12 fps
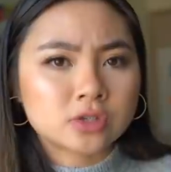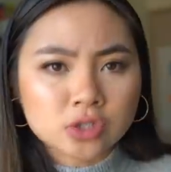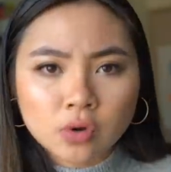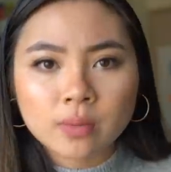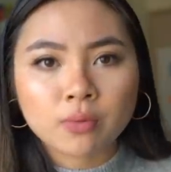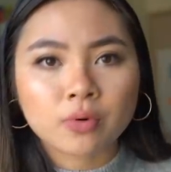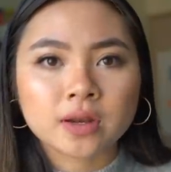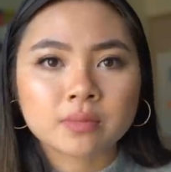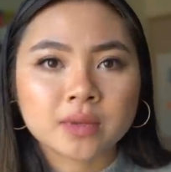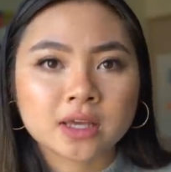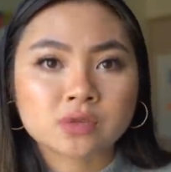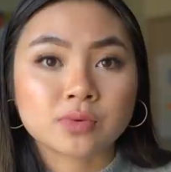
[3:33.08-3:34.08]
so important
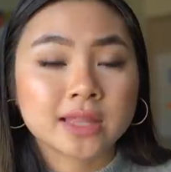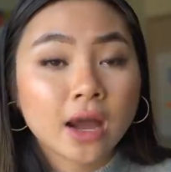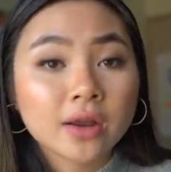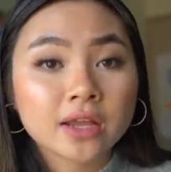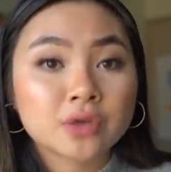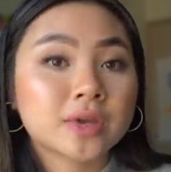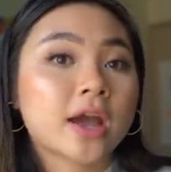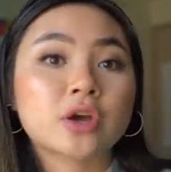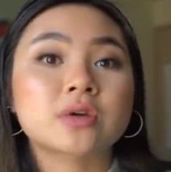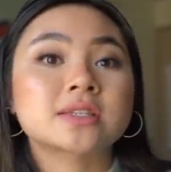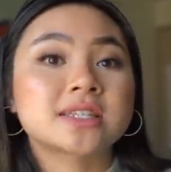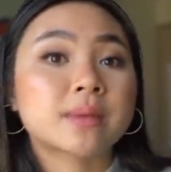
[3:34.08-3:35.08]
because without it, you can't
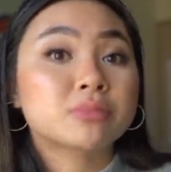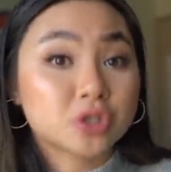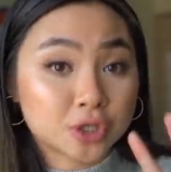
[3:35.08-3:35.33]
go to step